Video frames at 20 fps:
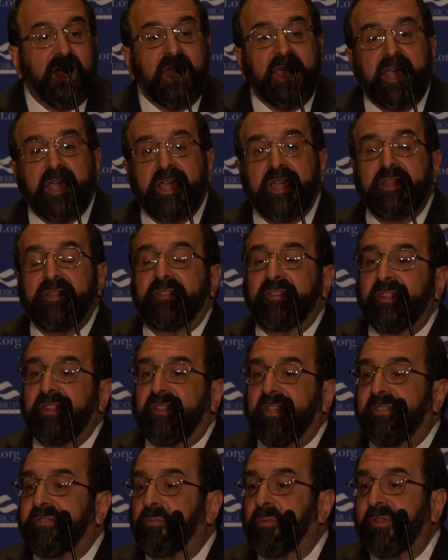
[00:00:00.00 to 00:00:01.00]
And
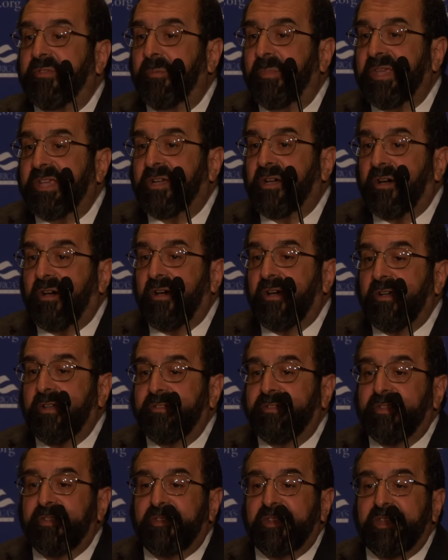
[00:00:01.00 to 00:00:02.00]
this was
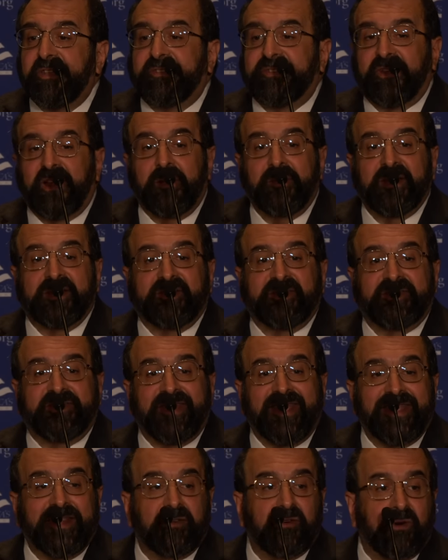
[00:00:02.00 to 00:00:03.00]
because the Islamic
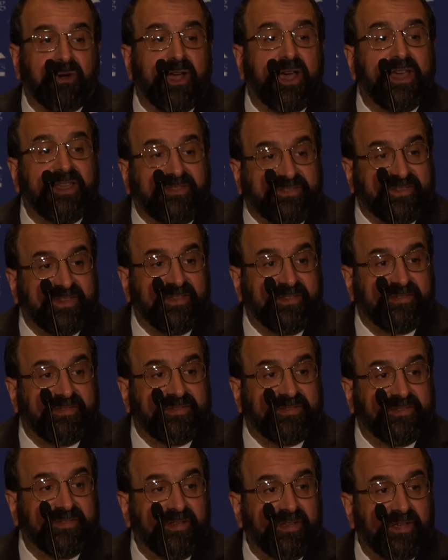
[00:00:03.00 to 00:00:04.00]
State, or
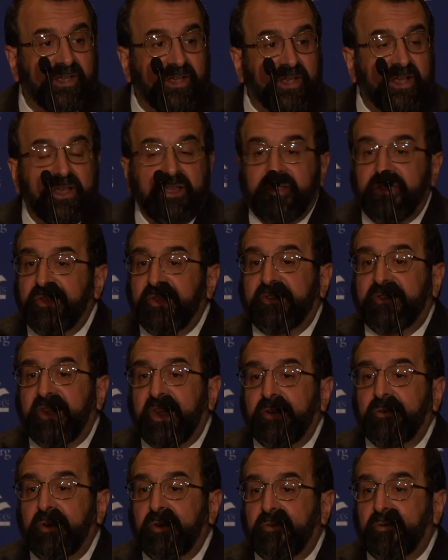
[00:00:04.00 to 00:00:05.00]
ISIS, the
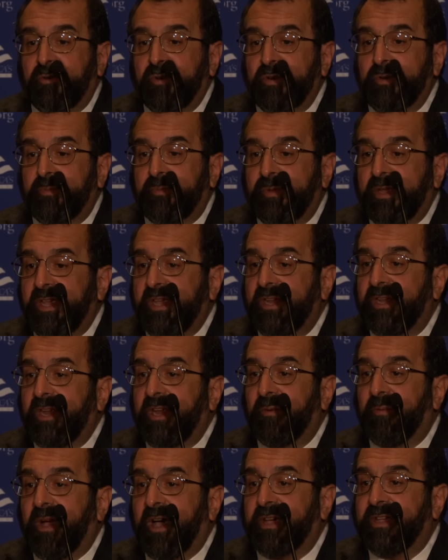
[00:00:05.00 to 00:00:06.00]
terror group in
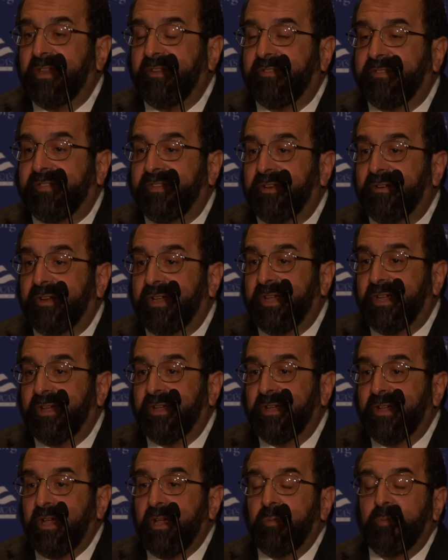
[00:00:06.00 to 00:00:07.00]
Iraq and Syria,
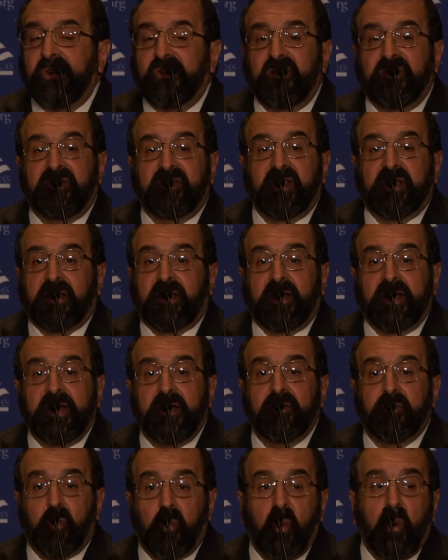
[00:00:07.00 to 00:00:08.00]
which has
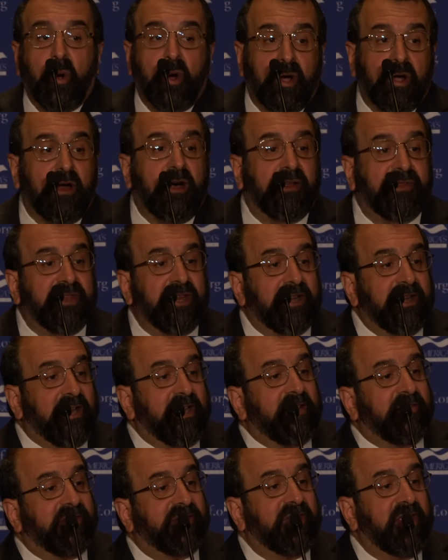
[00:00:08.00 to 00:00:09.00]
declared war on the
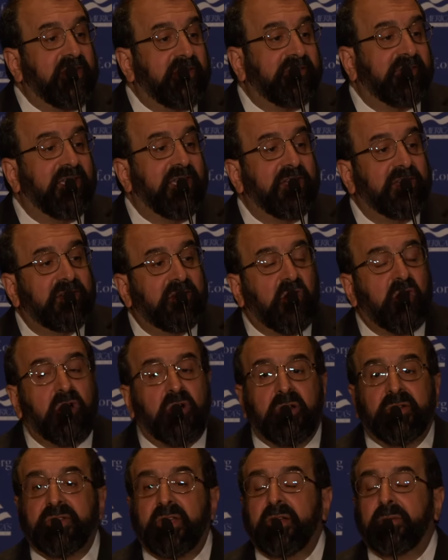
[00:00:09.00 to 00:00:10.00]
United States and
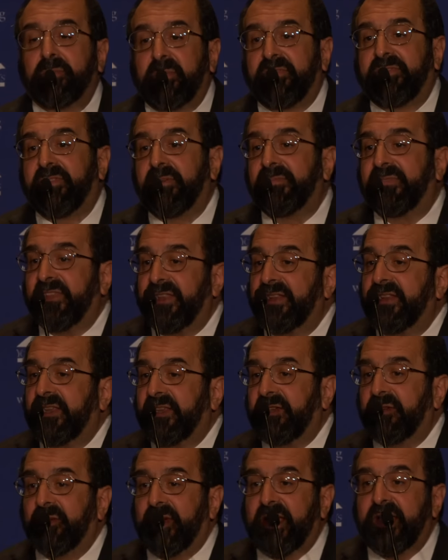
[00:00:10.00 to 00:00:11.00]
called on Muslims in the
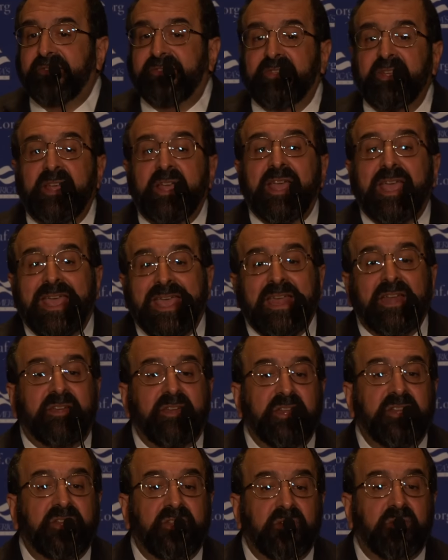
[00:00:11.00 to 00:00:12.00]
US
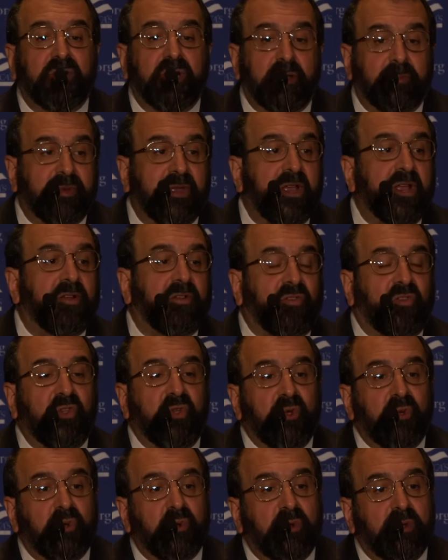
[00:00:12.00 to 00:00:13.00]
and in Europe
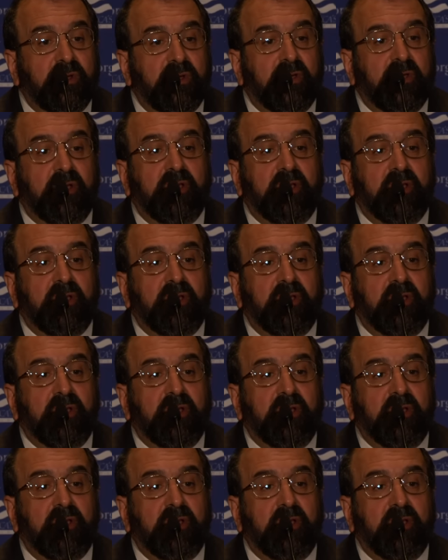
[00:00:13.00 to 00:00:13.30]
to